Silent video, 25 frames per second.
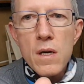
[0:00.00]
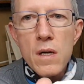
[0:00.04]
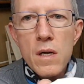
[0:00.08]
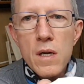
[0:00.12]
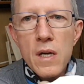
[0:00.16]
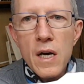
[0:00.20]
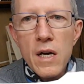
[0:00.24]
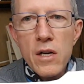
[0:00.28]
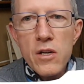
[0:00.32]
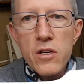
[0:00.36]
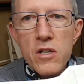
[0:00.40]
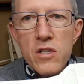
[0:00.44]

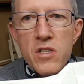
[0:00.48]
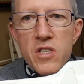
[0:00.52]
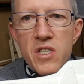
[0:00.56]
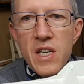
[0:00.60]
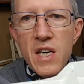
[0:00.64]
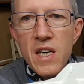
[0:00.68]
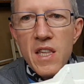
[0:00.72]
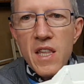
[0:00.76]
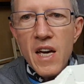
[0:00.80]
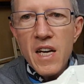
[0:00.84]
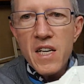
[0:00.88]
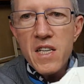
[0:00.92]
Now you
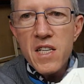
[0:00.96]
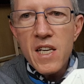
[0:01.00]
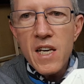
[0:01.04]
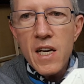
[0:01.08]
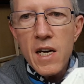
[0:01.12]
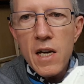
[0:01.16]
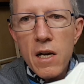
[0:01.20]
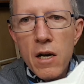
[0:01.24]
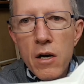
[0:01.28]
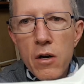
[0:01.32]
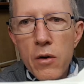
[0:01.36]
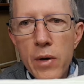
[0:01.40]
see that
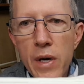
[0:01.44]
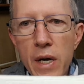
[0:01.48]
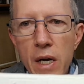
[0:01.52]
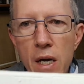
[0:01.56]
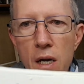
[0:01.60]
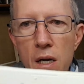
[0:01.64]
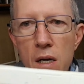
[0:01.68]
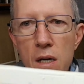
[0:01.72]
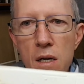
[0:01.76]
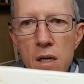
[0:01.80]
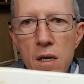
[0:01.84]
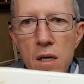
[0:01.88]

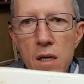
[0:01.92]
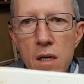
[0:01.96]
yellowing.